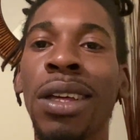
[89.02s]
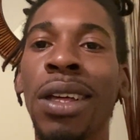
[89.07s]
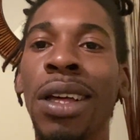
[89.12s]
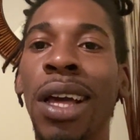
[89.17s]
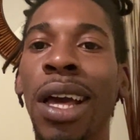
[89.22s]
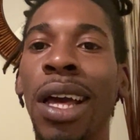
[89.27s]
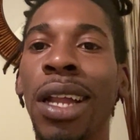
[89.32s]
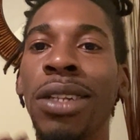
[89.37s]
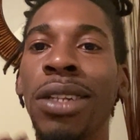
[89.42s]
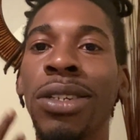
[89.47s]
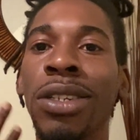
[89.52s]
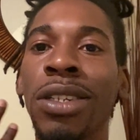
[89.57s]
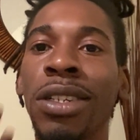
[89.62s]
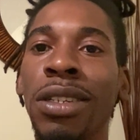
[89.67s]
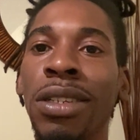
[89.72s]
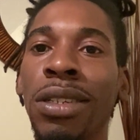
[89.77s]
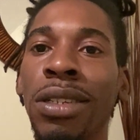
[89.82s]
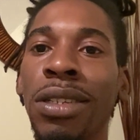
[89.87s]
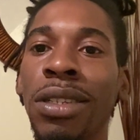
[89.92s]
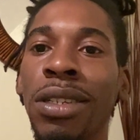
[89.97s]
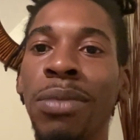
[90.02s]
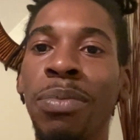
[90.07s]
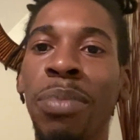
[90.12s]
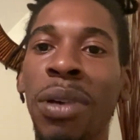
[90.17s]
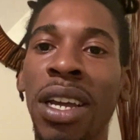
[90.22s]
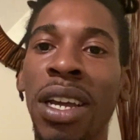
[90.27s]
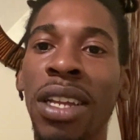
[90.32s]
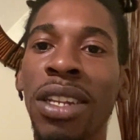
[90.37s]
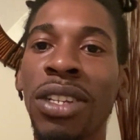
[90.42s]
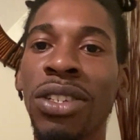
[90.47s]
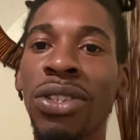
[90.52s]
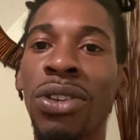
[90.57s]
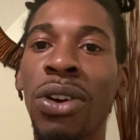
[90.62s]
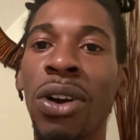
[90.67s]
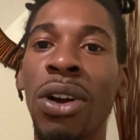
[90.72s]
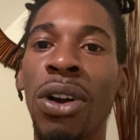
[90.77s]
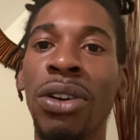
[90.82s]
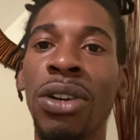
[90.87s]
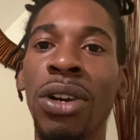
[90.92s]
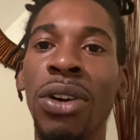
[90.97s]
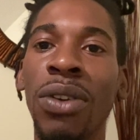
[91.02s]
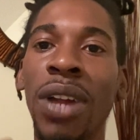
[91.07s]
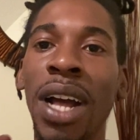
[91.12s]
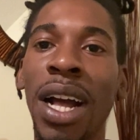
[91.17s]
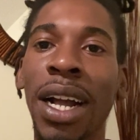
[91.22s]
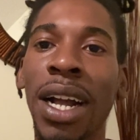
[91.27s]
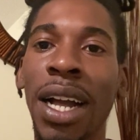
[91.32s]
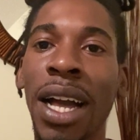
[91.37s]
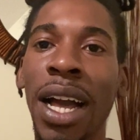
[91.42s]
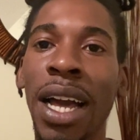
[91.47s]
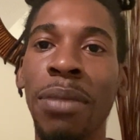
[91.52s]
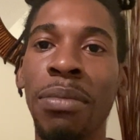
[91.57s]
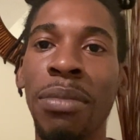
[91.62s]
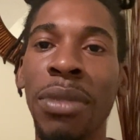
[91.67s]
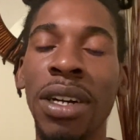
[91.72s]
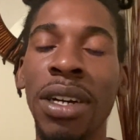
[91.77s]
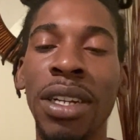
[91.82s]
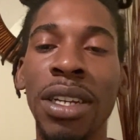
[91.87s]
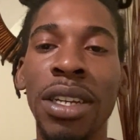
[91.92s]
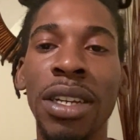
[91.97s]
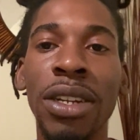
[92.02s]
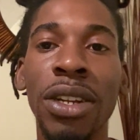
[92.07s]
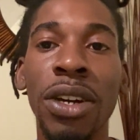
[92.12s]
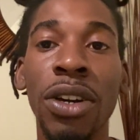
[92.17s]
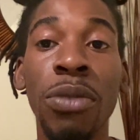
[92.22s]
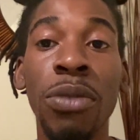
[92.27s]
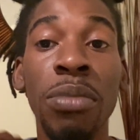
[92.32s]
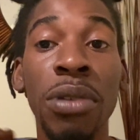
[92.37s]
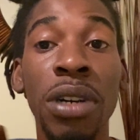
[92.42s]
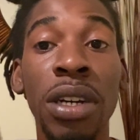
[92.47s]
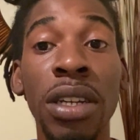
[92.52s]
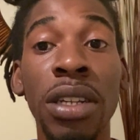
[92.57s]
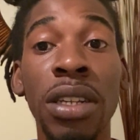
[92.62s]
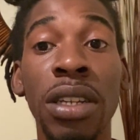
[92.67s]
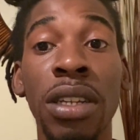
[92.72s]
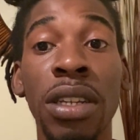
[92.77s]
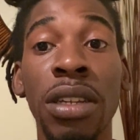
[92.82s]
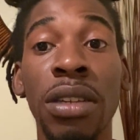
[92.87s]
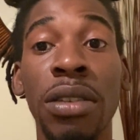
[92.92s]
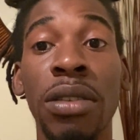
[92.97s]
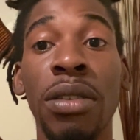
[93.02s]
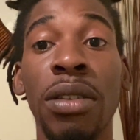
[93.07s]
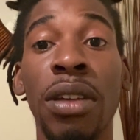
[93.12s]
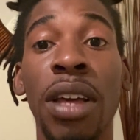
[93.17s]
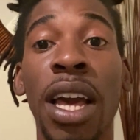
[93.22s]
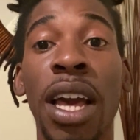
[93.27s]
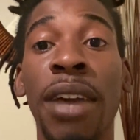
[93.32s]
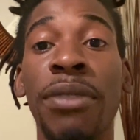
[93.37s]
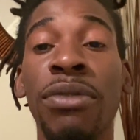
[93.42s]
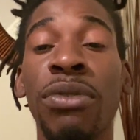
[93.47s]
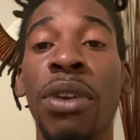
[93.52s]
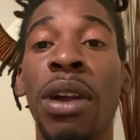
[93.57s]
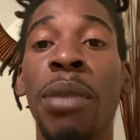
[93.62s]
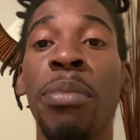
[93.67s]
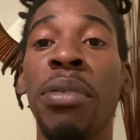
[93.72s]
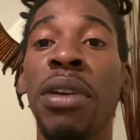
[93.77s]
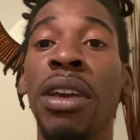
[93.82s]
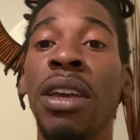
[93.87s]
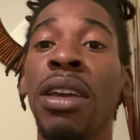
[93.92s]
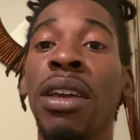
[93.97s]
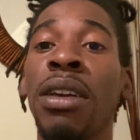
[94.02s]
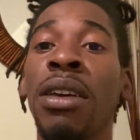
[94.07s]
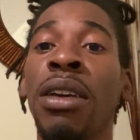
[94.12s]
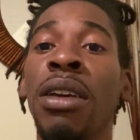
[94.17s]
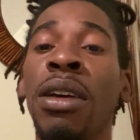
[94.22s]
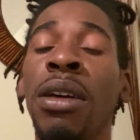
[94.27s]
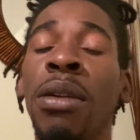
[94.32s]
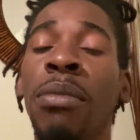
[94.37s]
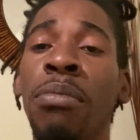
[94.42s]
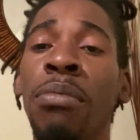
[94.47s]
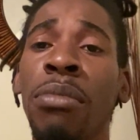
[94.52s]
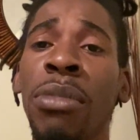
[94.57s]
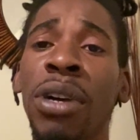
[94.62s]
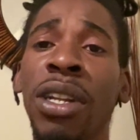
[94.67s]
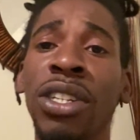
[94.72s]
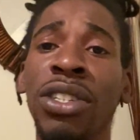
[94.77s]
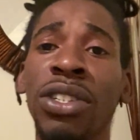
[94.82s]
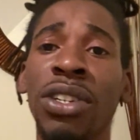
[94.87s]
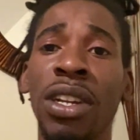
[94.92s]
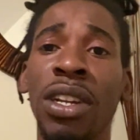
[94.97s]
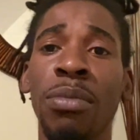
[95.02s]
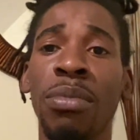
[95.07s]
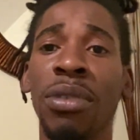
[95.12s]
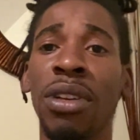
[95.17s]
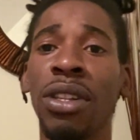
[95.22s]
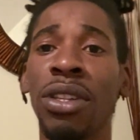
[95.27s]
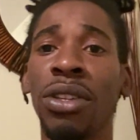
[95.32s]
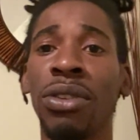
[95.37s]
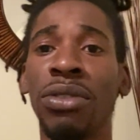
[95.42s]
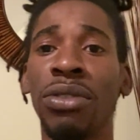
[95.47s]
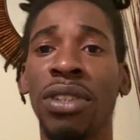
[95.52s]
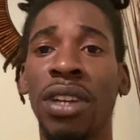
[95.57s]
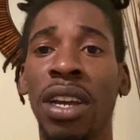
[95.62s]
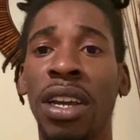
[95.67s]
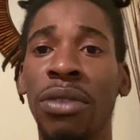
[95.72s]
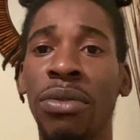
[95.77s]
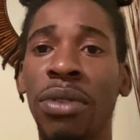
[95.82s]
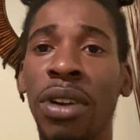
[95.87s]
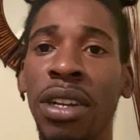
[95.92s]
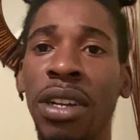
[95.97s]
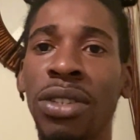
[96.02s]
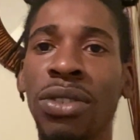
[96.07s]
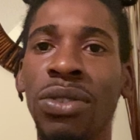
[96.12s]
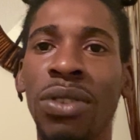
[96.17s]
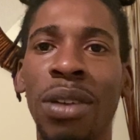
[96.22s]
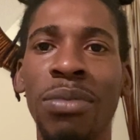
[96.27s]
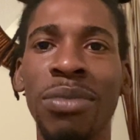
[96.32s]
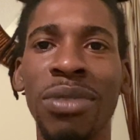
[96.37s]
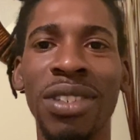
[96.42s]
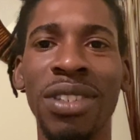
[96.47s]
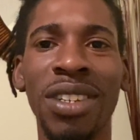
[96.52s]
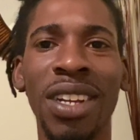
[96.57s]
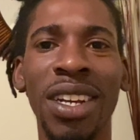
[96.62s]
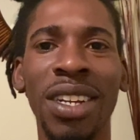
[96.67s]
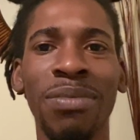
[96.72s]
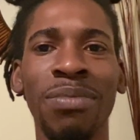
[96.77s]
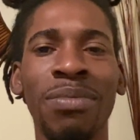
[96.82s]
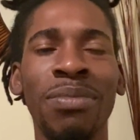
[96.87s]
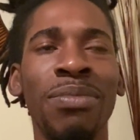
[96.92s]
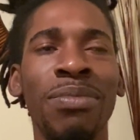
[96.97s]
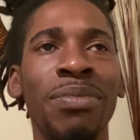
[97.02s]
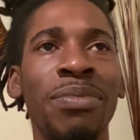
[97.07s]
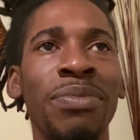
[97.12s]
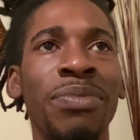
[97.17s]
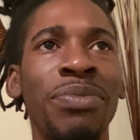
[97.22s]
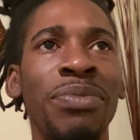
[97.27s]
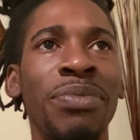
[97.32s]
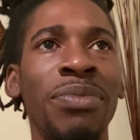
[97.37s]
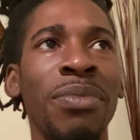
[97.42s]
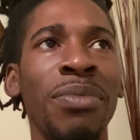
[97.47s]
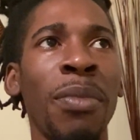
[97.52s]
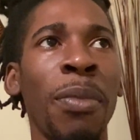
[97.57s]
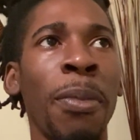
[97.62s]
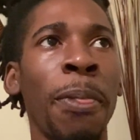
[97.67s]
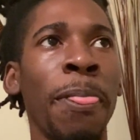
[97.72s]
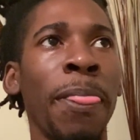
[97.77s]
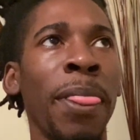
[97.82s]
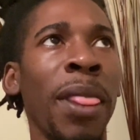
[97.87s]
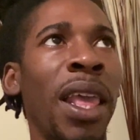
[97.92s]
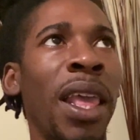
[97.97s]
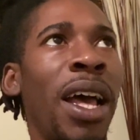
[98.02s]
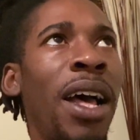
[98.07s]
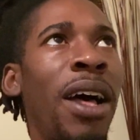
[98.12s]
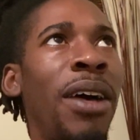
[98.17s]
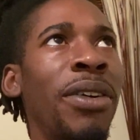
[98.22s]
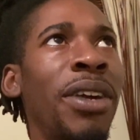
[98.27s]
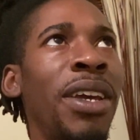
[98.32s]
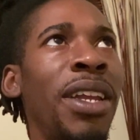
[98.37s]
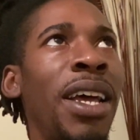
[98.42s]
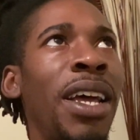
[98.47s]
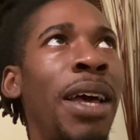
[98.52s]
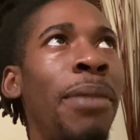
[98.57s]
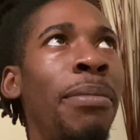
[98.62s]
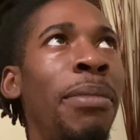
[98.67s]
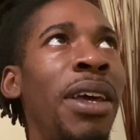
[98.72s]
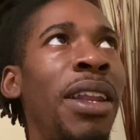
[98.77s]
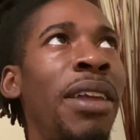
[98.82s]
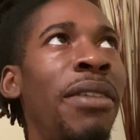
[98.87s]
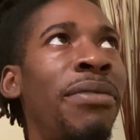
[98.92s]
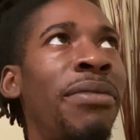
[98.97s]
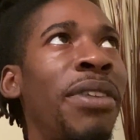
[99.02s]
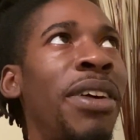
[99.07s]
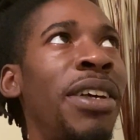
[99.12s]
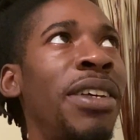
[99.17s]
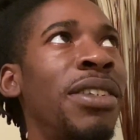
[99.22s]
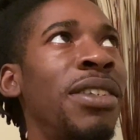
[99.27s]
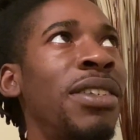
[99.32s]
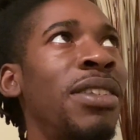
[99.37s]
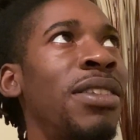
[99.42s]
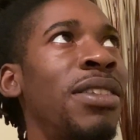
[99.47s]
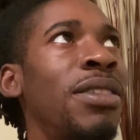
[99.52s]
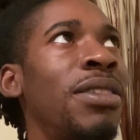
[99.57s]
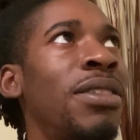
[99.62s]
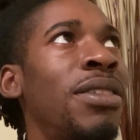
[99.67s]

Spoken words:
Out of just paying this car note, I got money, but after I pay, money's going to be a little tight, right? So I'm just like, how can I manifest,